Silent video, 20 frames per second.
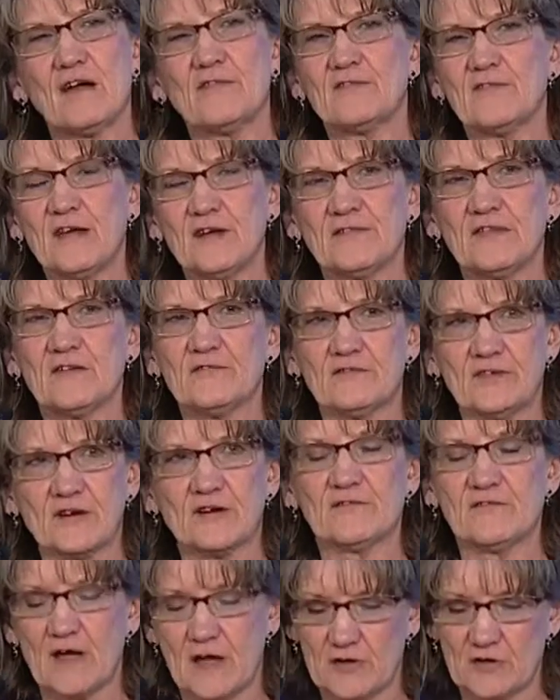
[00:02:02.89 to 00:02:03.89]
I found that
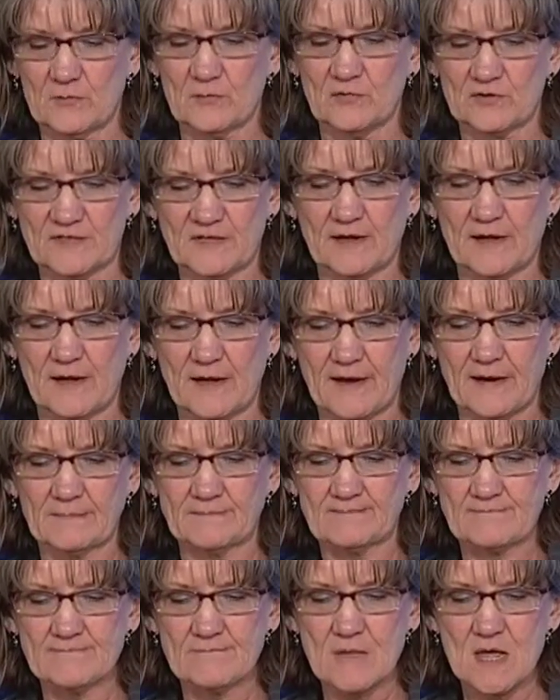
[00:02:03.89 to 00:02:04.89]
very valuable today.
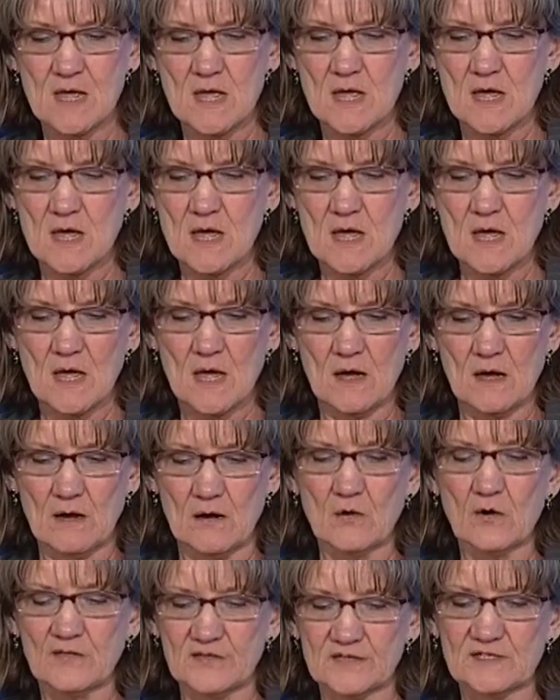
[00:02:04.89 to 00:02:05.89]

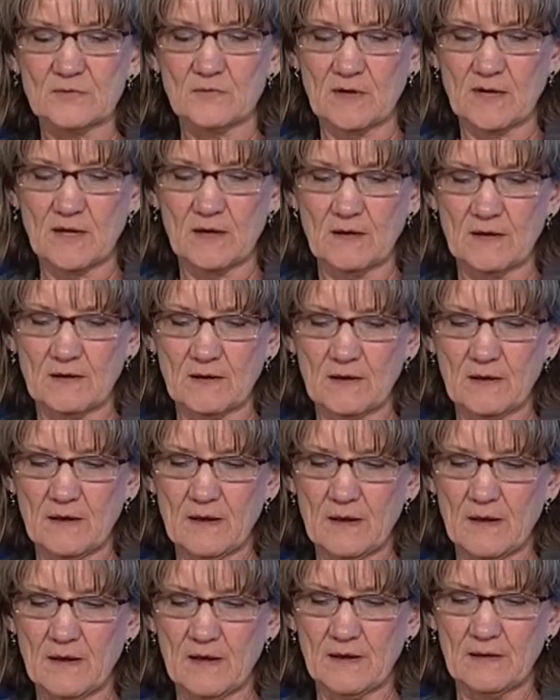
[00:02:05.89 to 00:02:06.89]
Uh, or this weekend,
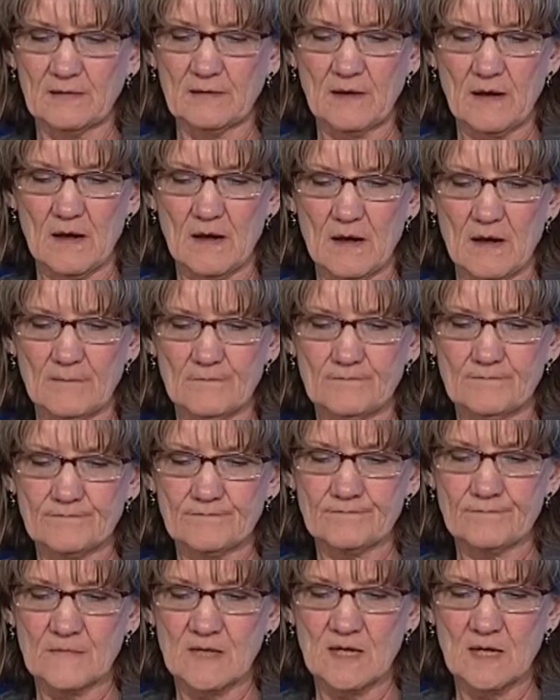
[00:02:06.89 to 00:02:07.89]
and um,
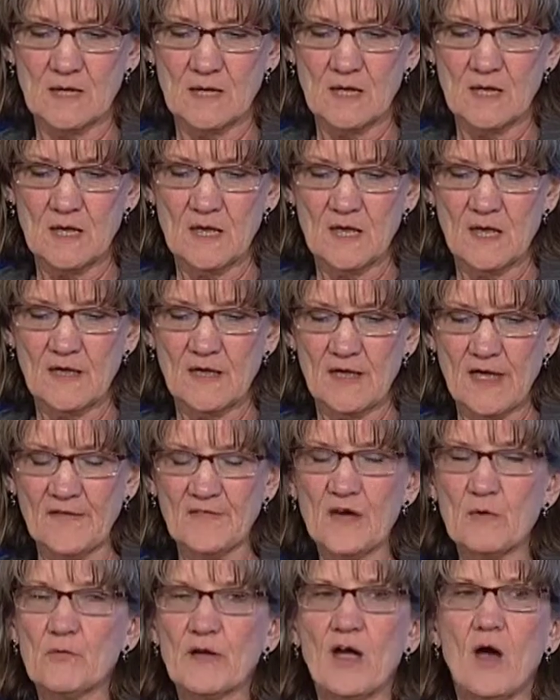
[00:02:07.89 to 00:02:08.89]

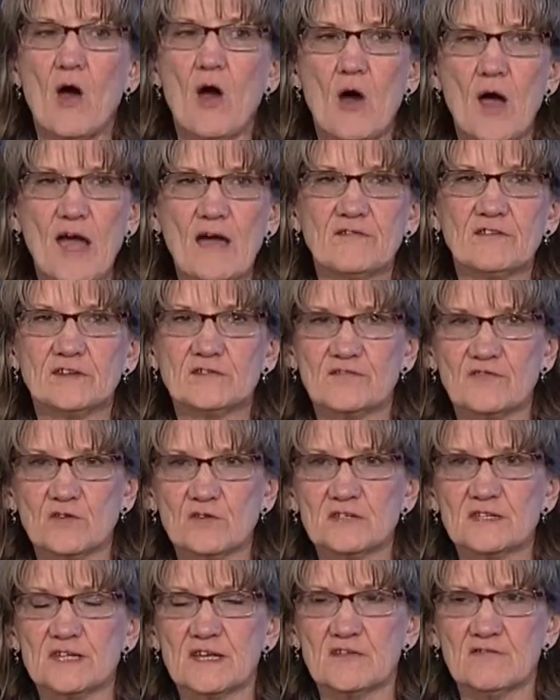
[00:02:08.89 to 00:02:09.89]
and that we all have a
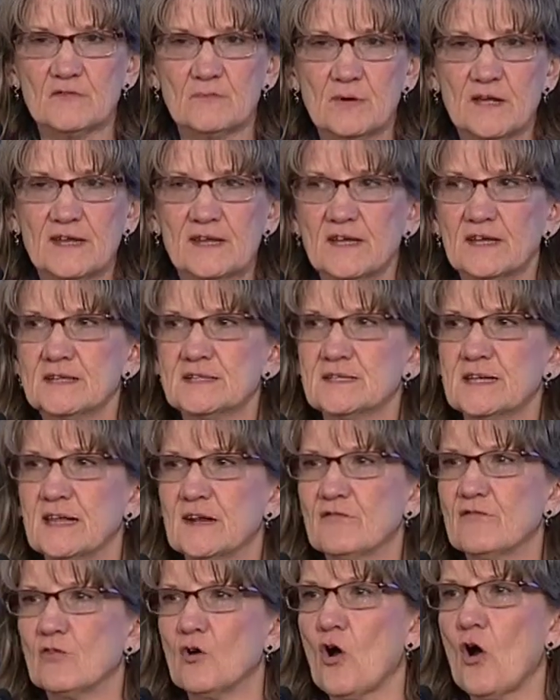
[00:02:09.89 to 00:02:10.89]
diversity of opinions,
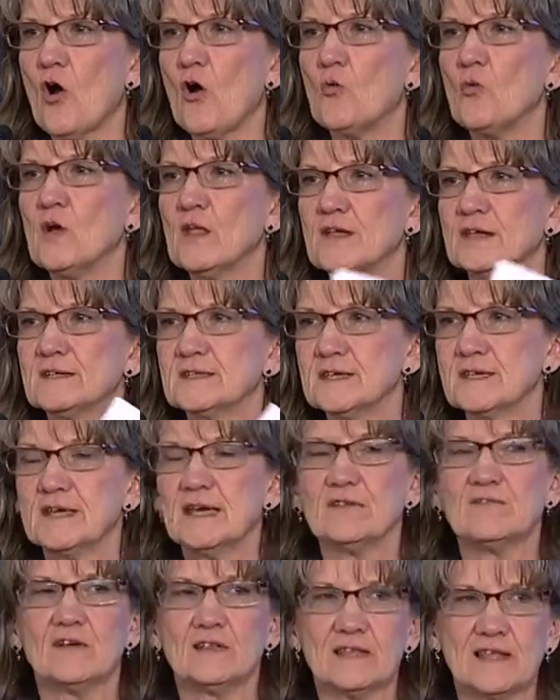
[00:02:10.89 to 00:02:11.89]
and if we're all willing to
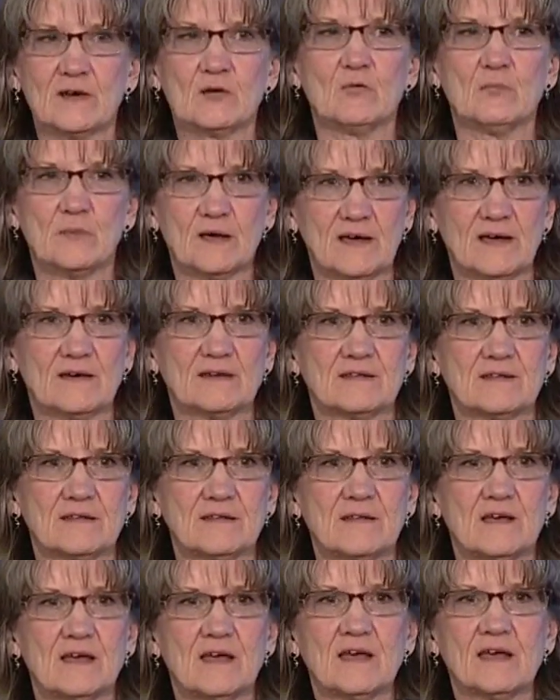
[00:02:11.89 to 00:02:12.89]
give a little bit,
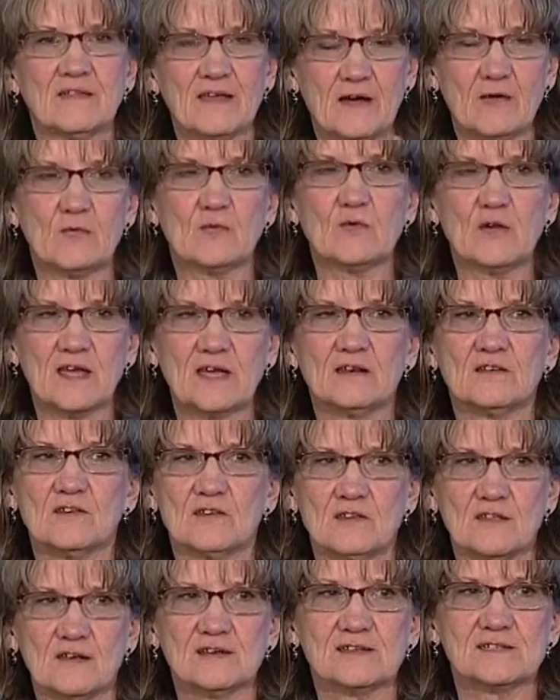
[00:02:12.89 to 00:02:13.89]
that we can
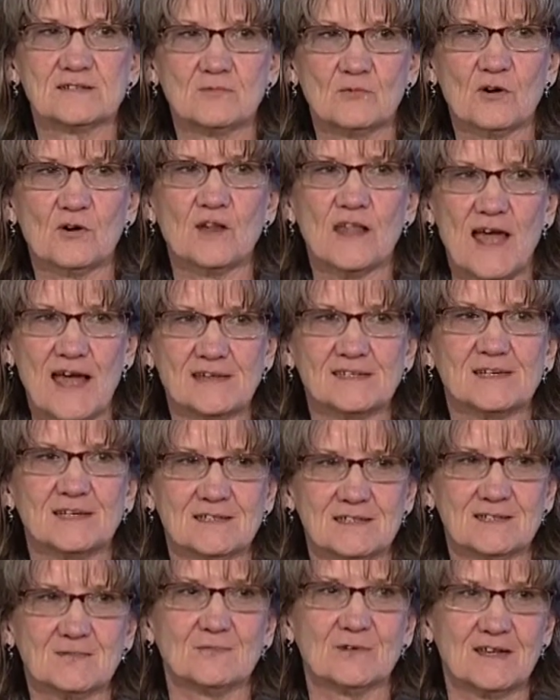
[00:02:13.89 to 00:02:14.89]
do this. We're
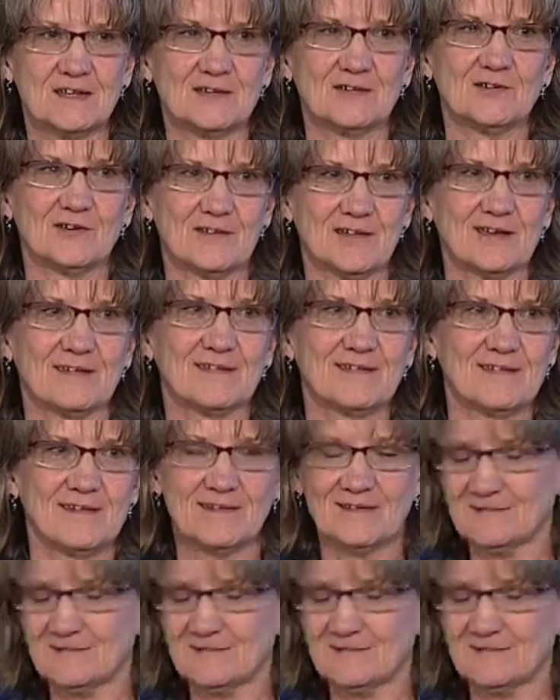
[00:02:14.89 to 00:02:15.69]
Alaskans and we can do this.